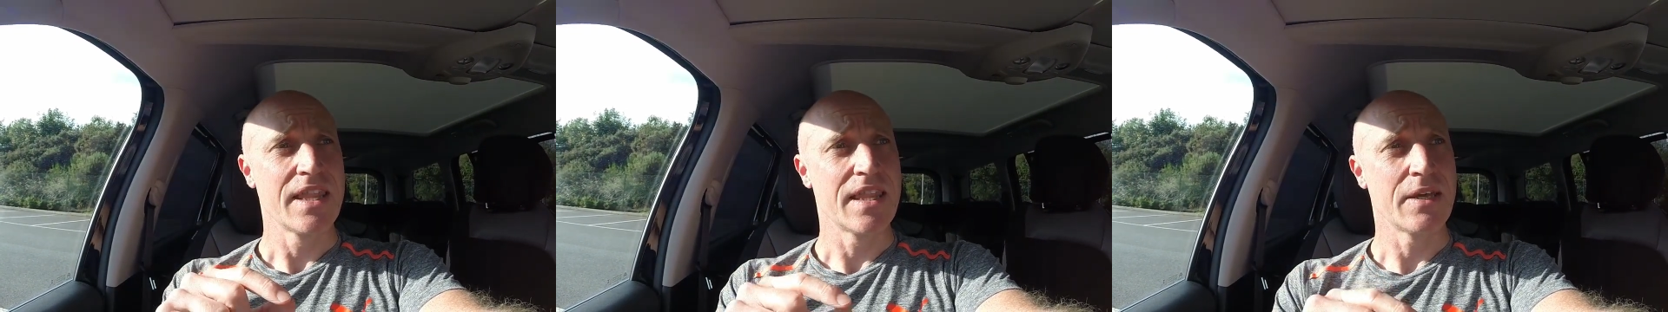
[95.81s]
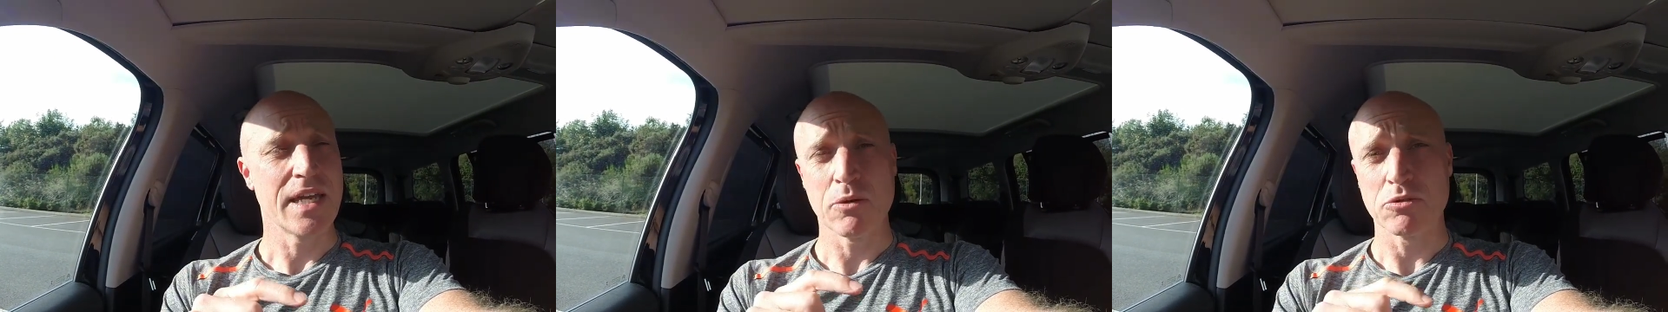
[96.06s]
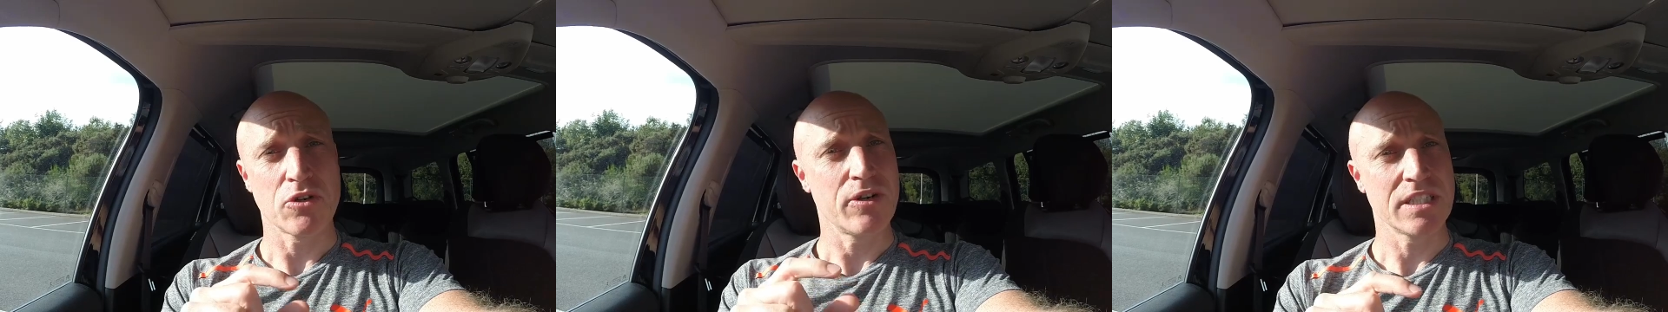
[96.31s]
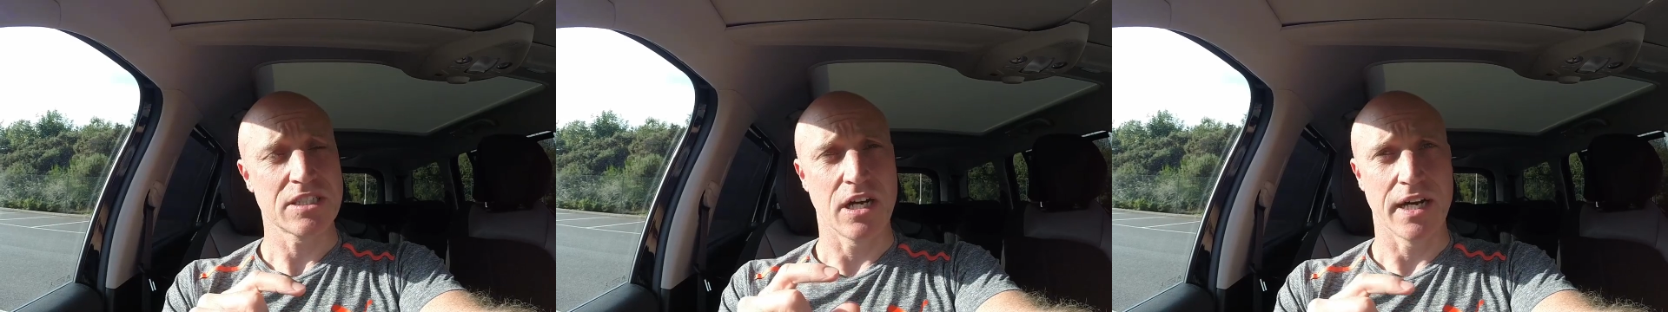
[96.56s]
it was
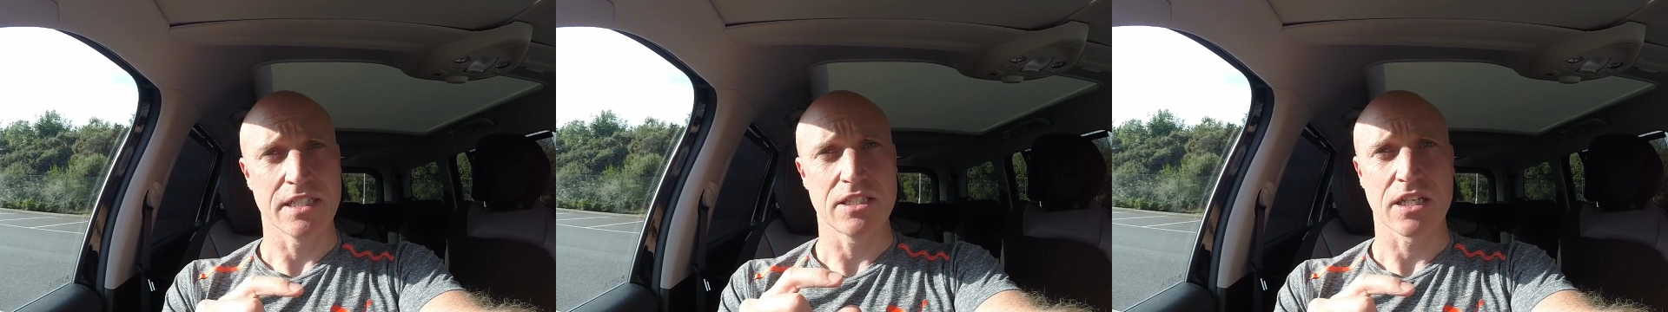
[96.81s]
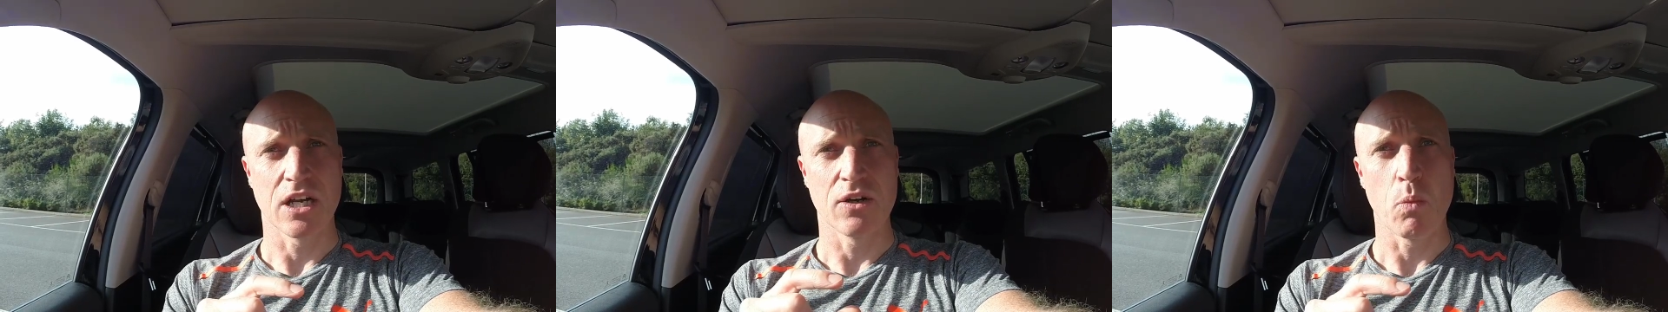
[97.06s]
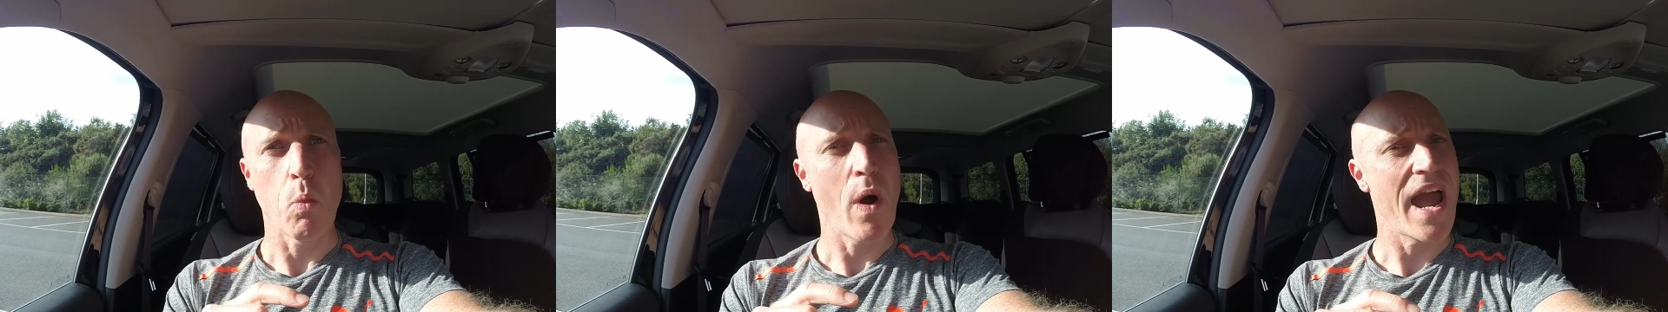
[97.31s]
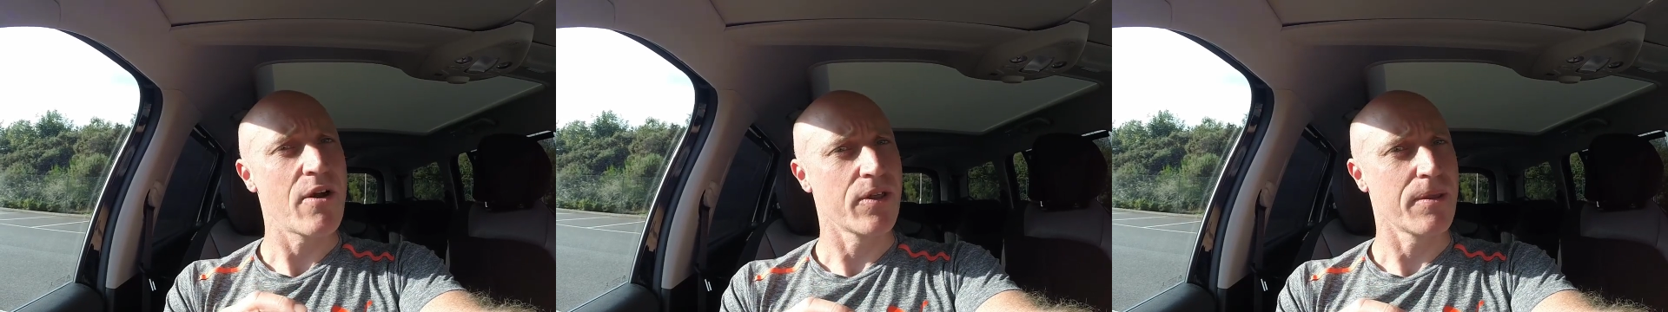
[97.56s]
already starting to kind of
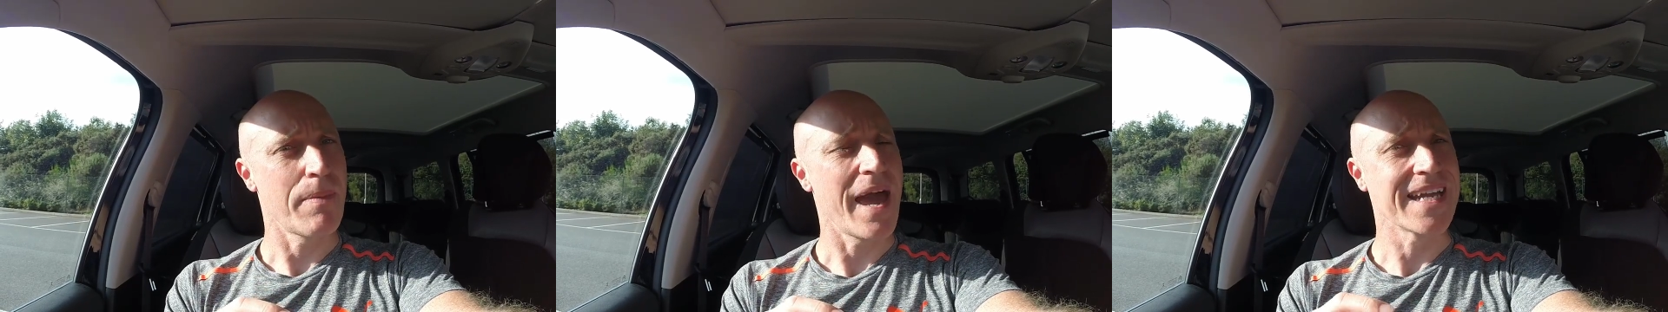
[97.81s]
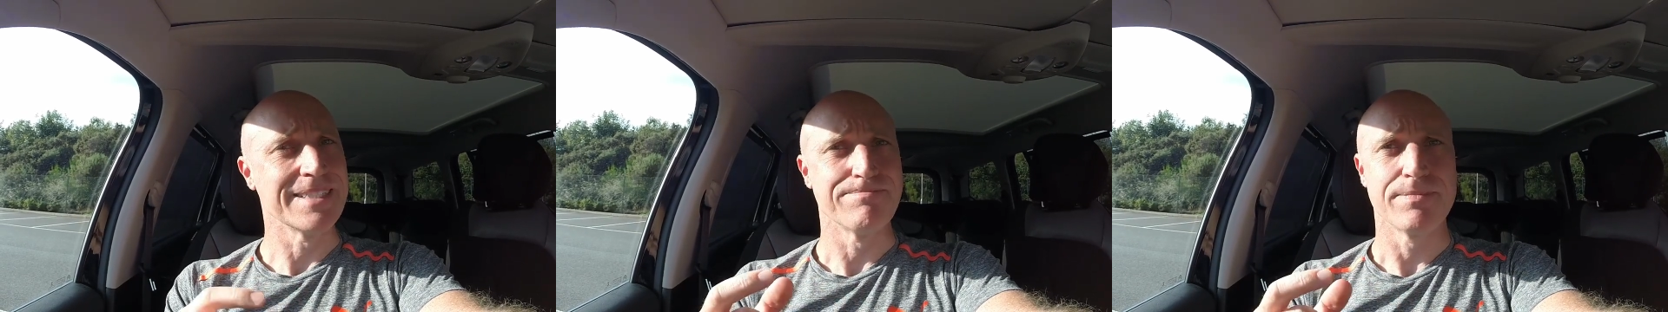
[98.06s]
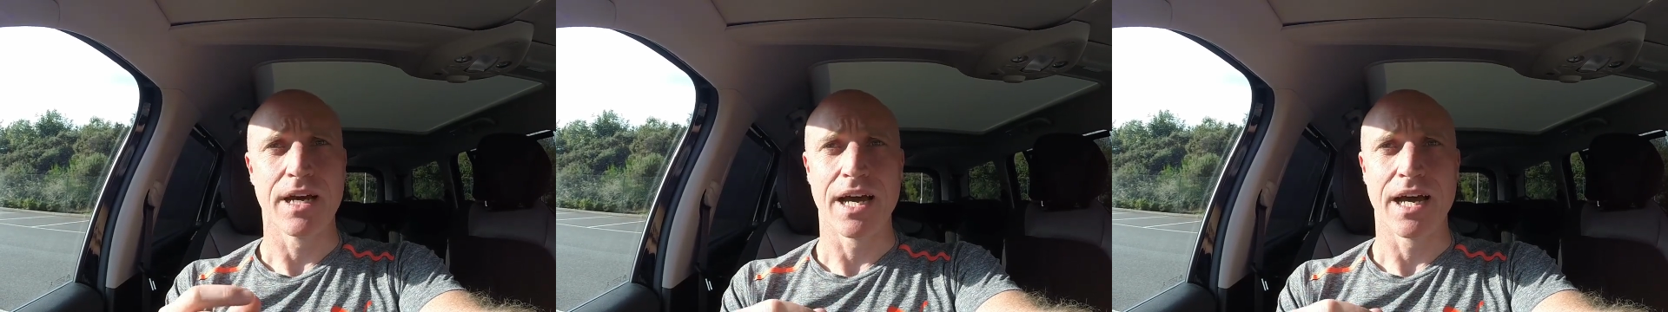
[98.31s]
wear at the paint.